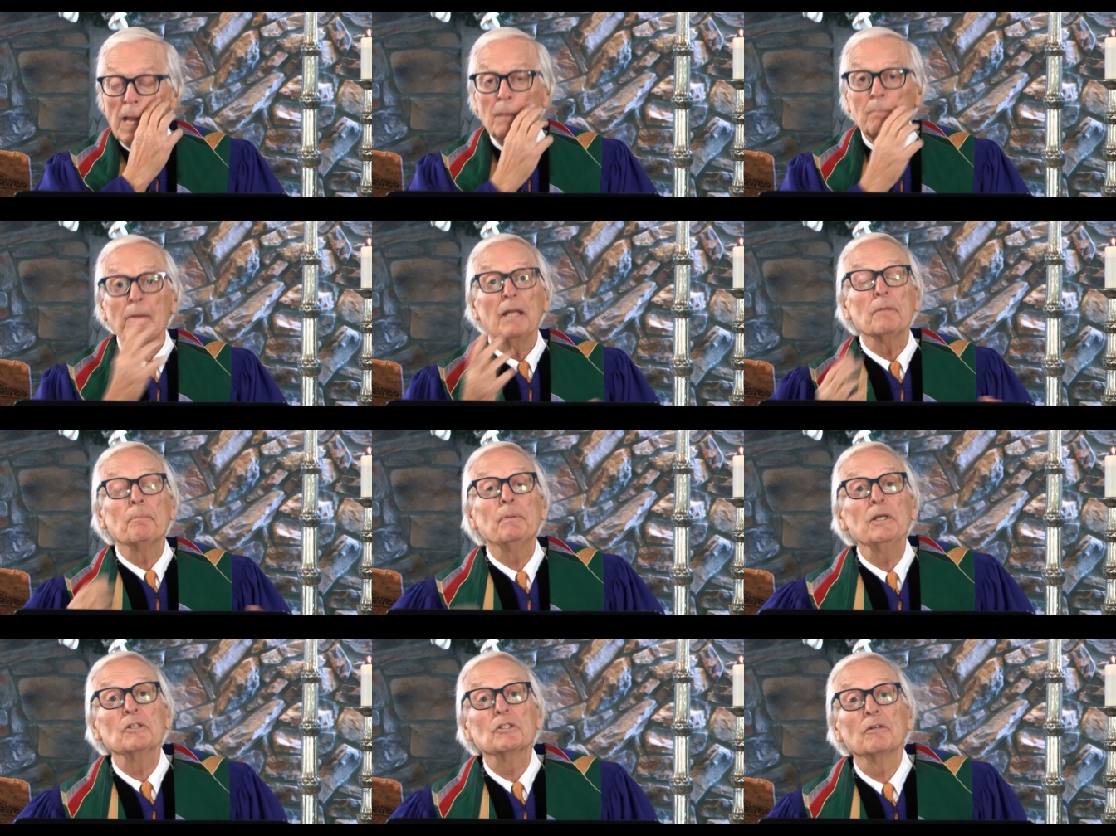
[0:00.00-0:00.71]
May the
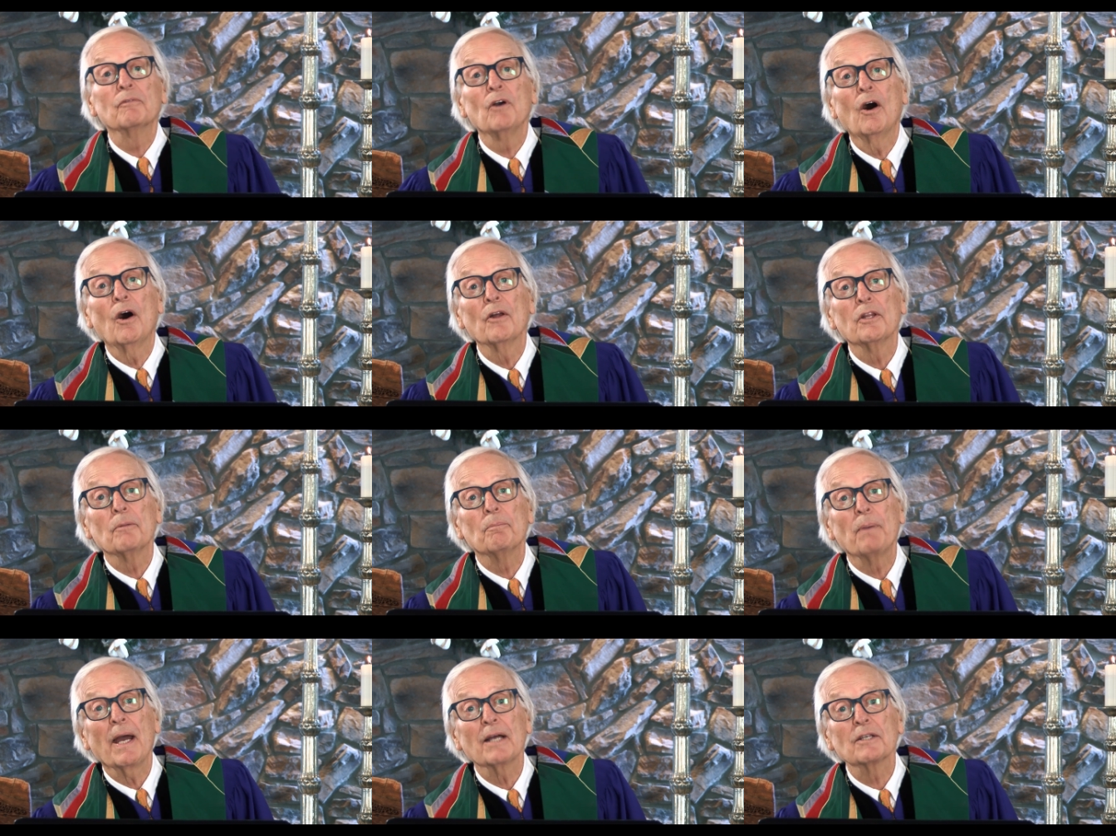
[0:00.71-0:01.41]
peace of God
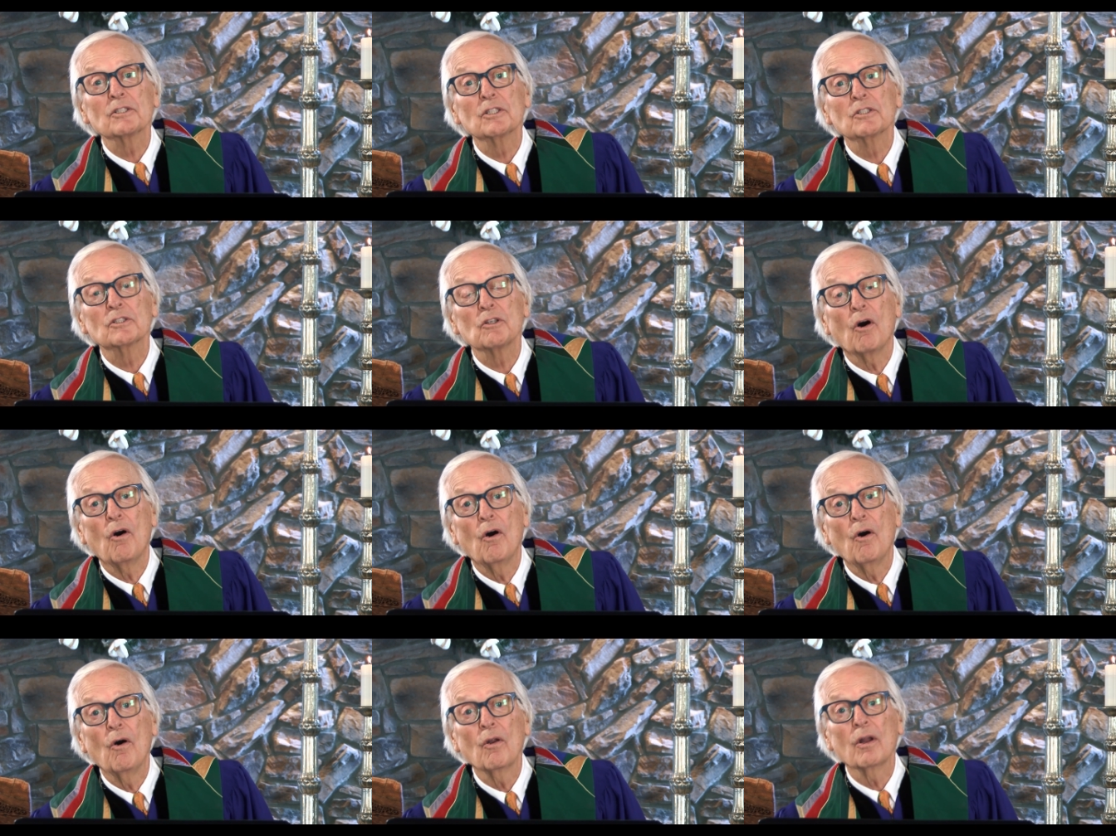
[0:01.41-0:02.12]
that passes
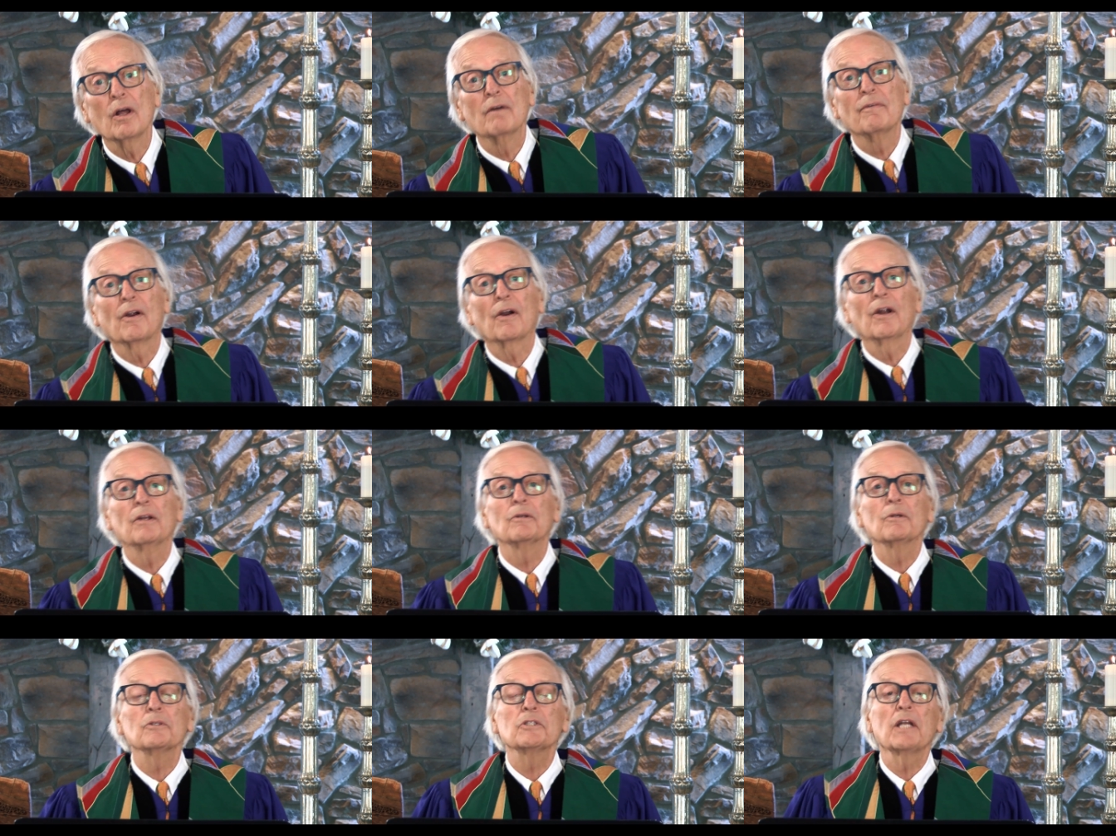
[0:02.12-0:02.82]
all of our
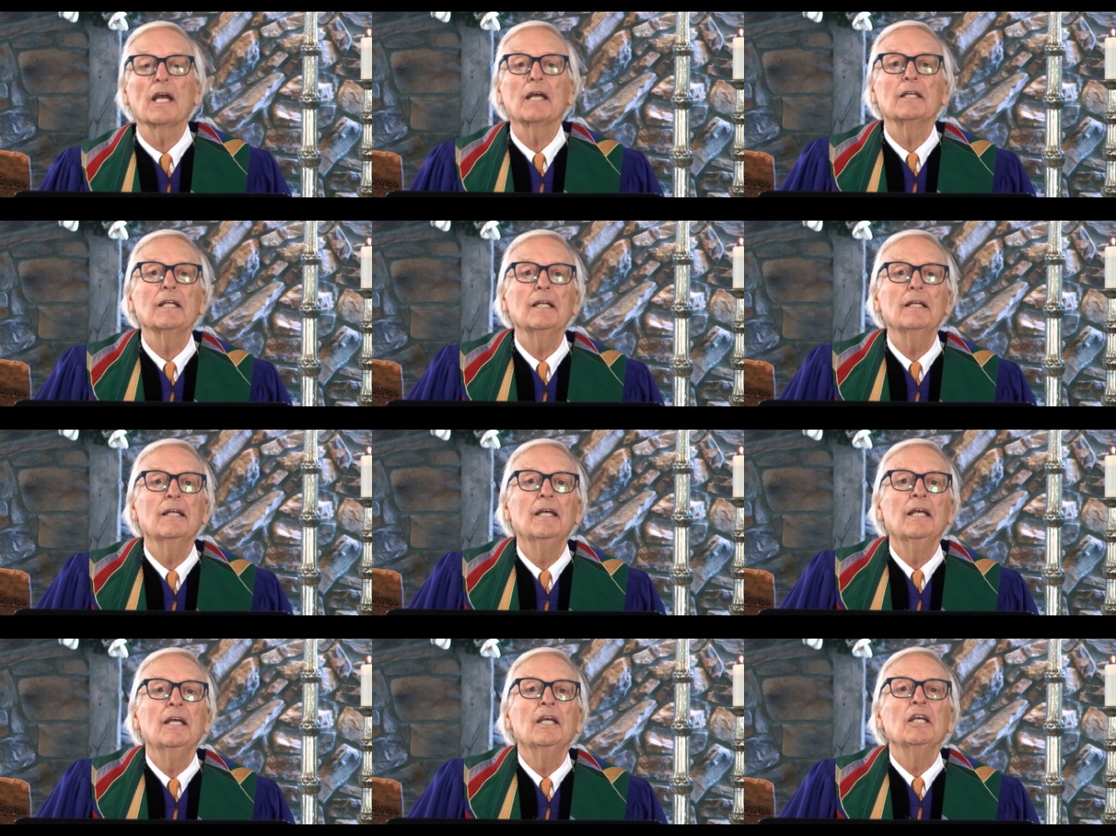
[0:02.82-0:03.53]
understanding
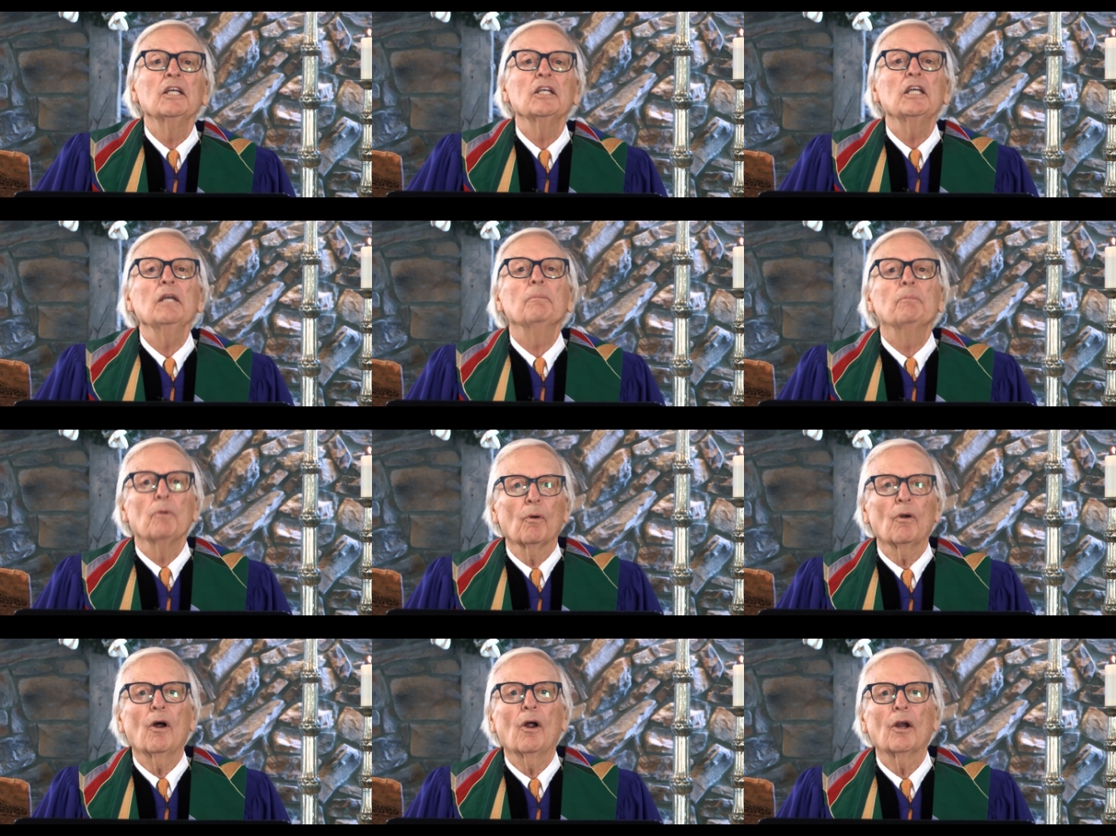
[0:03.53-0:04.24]
keep
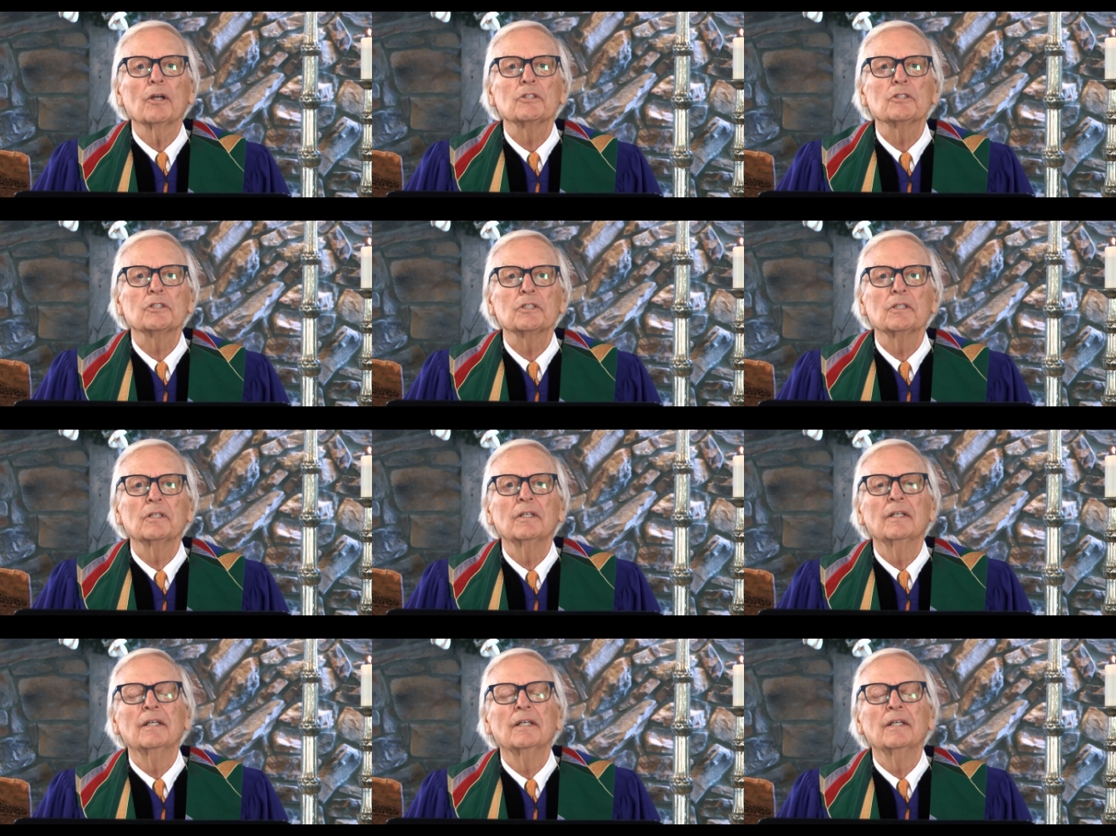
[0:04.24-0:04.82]
your hearts,